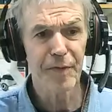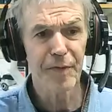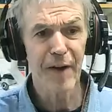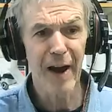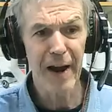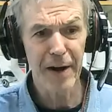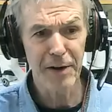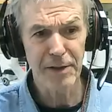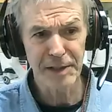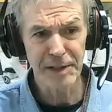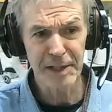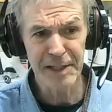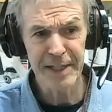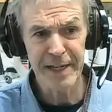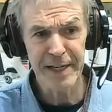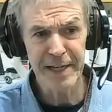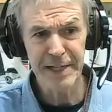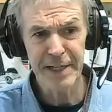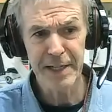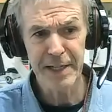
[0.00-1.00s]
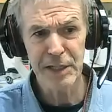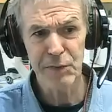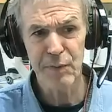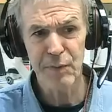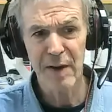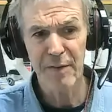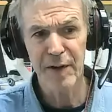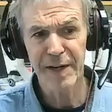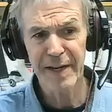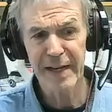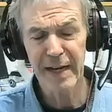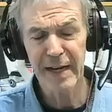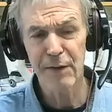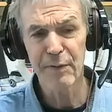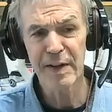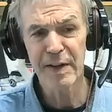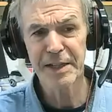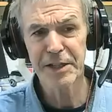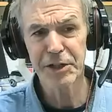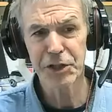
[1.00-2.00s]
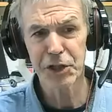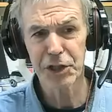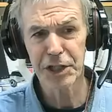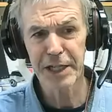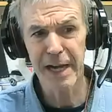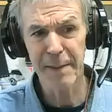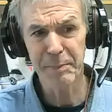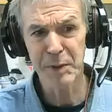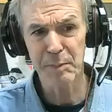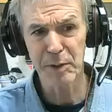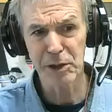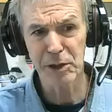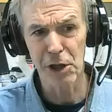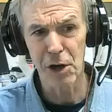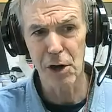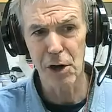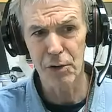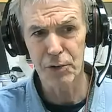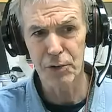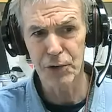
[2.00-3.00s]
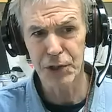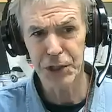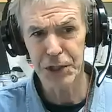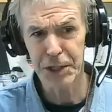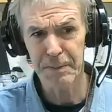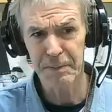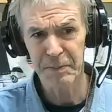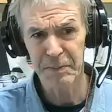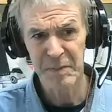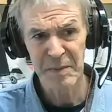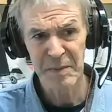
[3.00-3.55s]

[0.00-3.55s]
viral diseases when we're dealing with a susceptible host,